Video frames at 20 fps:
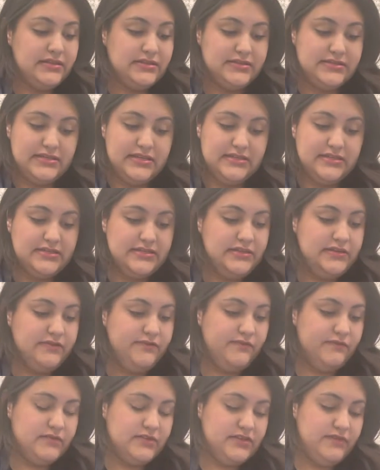stays in
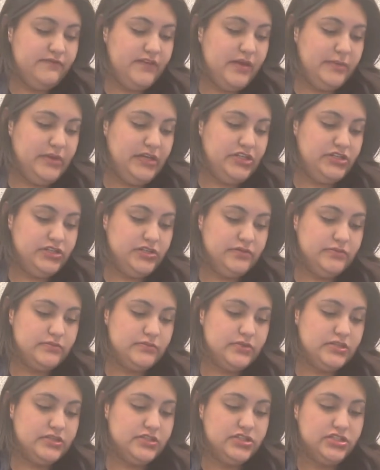D flat major,
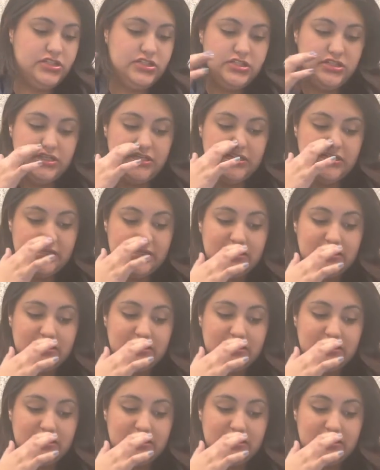doesn't change keys.